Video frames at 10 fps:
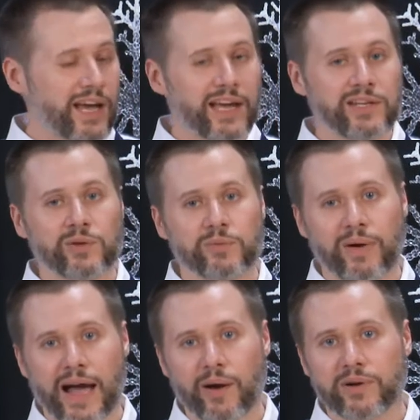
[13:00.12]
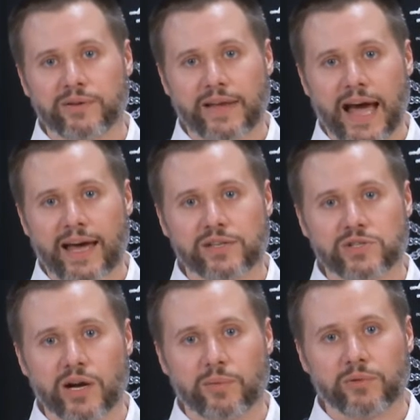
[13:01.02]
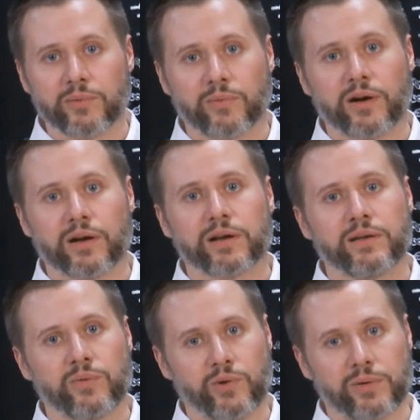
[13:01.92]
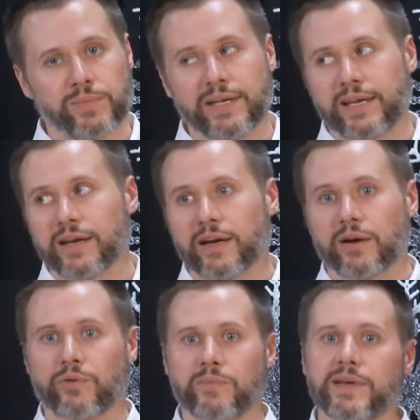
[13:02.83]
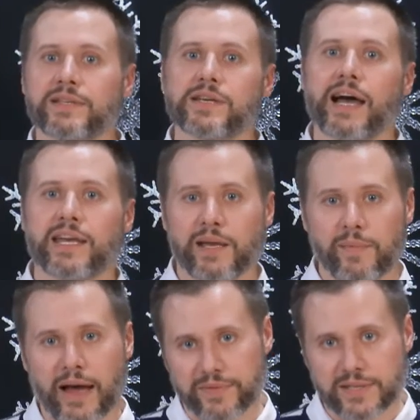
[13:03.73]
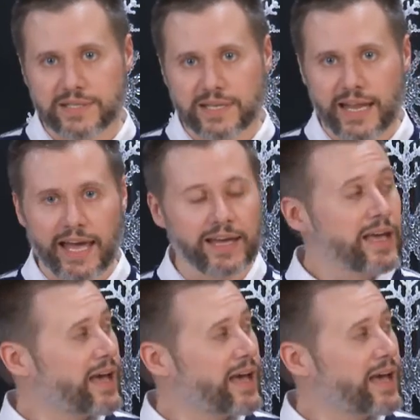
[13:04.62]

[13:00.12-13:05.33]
and you probably wouldn't have gotten in trouble in work, and you wouldn't be here with me talking about this today.